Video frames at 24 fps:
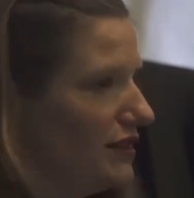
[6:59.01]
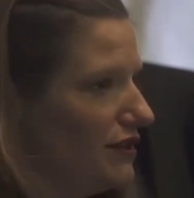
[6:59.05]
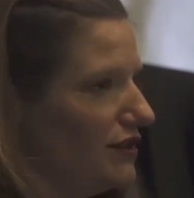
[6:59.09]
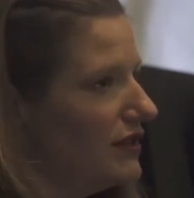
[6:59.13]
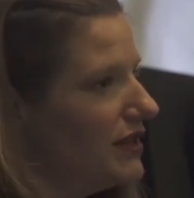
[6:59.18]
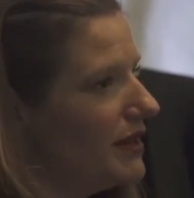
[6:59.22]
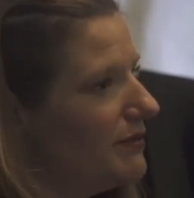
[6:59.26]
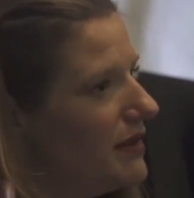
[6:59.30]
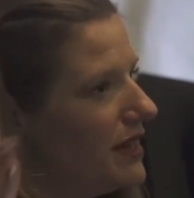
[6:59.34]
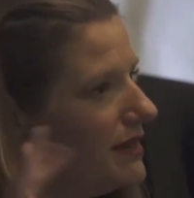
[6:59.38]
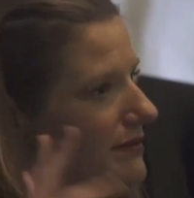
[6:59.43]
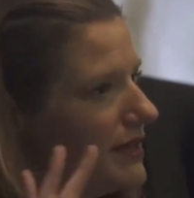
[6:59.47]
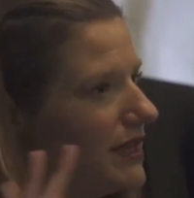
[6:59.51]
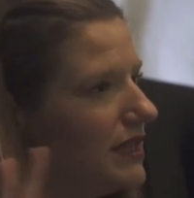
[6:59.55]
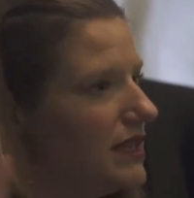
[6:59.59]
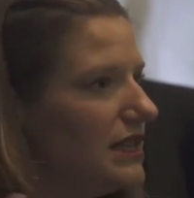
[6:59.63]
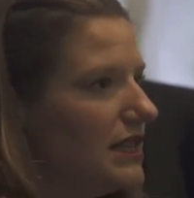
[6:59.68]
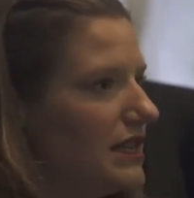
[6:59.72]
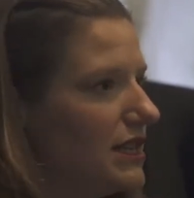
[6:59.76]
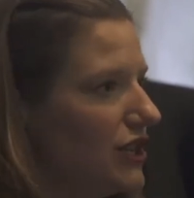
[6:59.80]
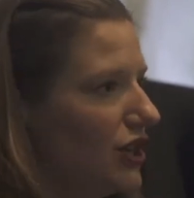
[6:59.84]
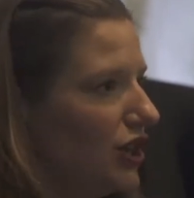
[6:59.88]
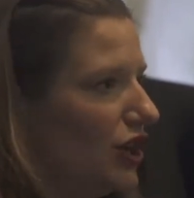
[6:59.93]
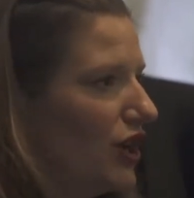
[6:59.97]
So sometimes it's
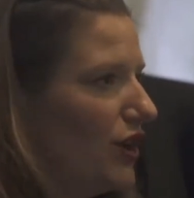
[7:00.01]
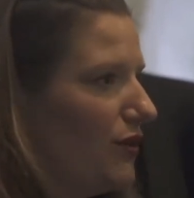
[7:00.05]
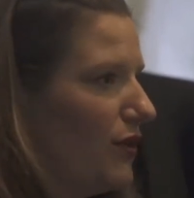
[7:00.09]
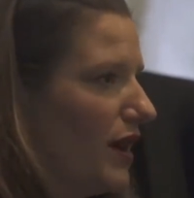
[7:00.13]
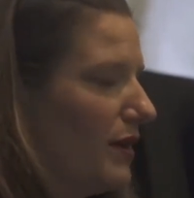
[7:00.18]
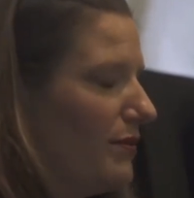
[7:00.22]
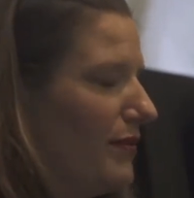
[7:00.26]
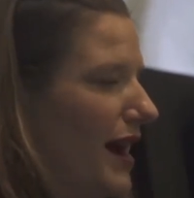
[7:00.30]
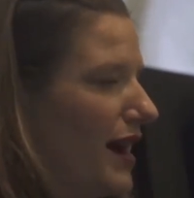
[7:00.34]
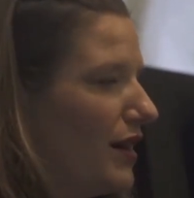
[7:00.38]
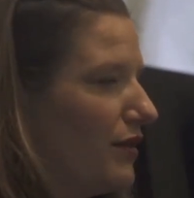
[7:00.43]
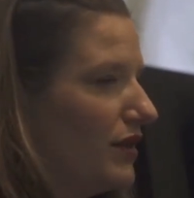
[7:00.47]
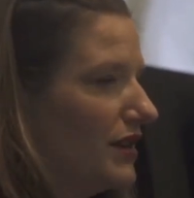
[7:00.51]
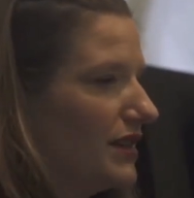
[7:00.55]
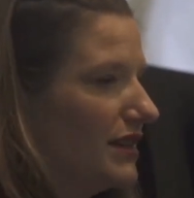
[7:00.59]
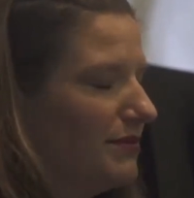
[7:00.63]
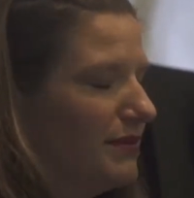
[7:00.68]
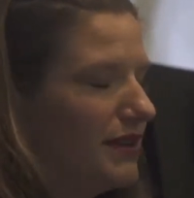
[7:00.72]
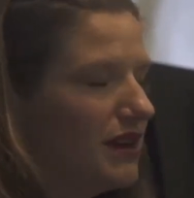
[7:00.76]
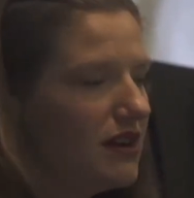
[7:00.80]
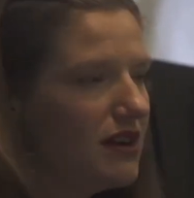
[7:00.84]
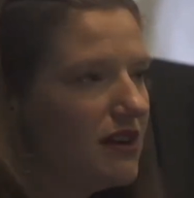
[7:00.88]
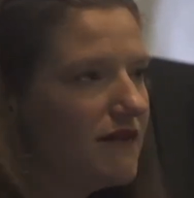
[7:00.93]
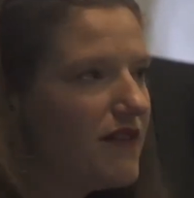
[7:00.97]
easier to work backwards,
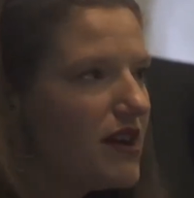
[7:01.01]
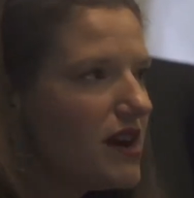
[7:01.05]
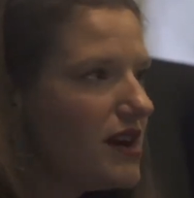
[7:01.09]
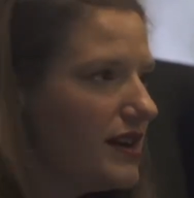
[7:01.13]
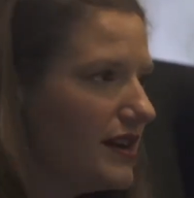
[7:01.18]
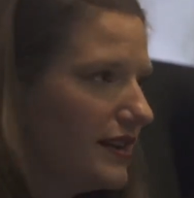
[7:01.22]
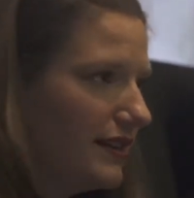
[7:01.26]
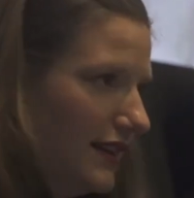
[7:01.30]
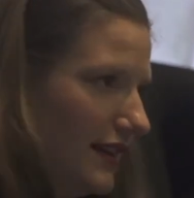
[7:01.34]
but at the very